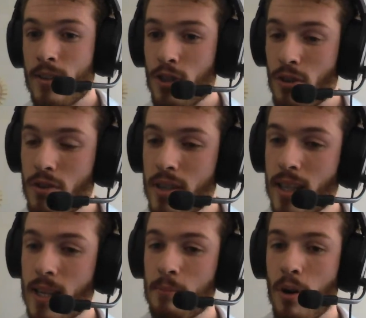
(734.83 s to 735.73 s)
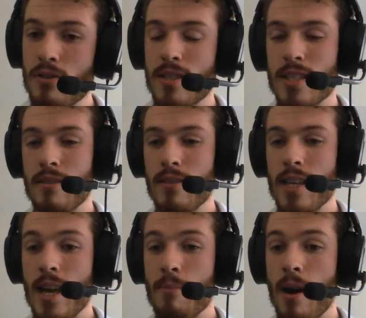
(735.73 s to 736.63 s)
So, thinking
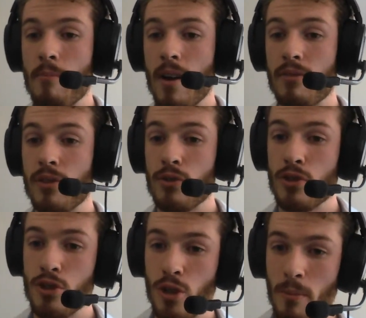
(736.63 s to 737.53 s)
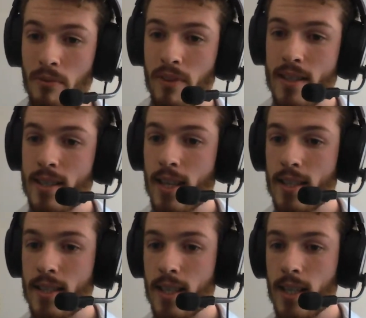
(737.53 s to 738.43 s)
positively about my future job,
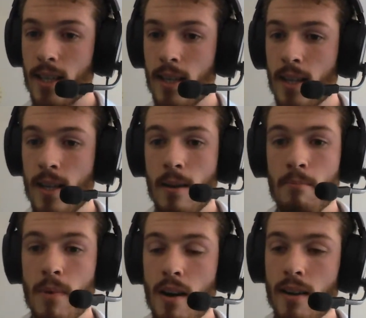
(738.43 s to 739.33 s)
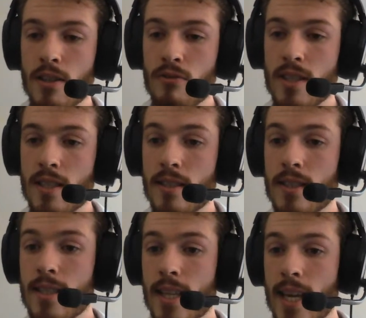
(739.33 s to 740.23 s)
fantastic. Mark has written
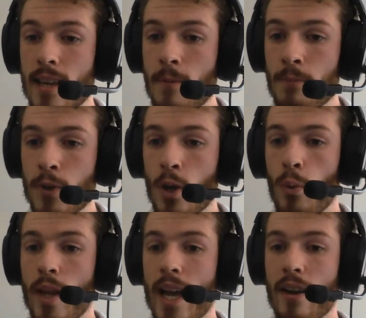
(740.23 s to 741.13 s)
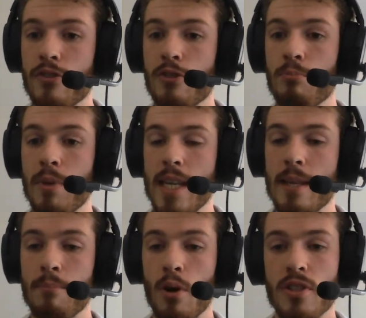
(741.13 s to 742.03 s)
today, we have to
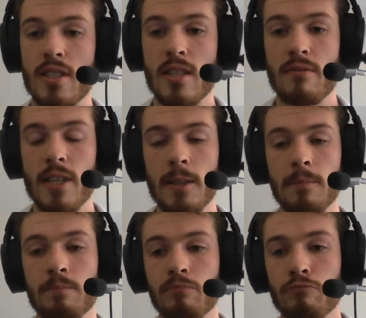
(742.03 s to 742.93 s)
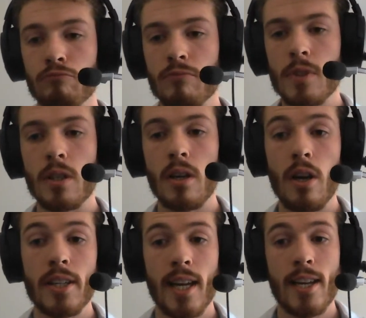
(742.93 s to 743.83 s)
be positively.
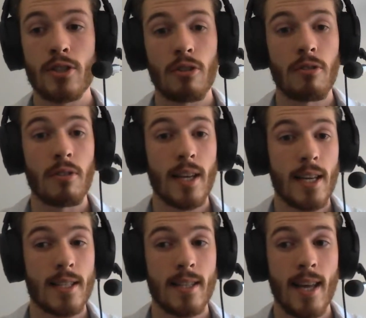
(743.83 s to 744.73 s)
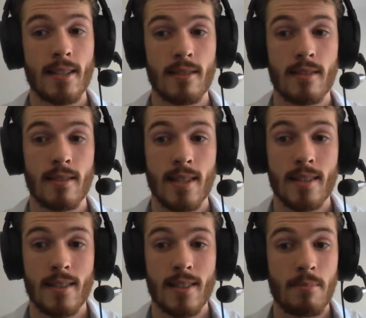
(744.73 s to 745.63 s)
Okay, so it's an excellent
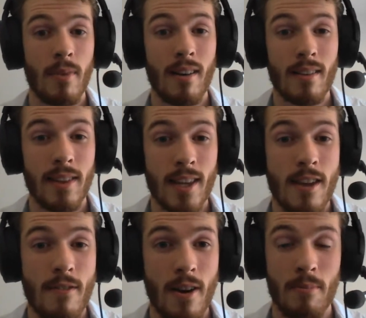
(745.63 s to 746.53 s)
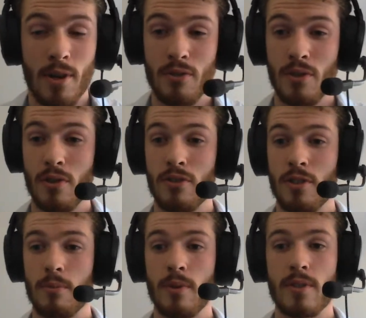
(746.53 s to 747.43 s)
sentence, Mark. Thank you very much for
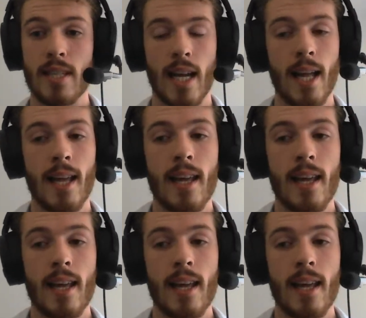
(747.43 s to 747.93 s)
contributing.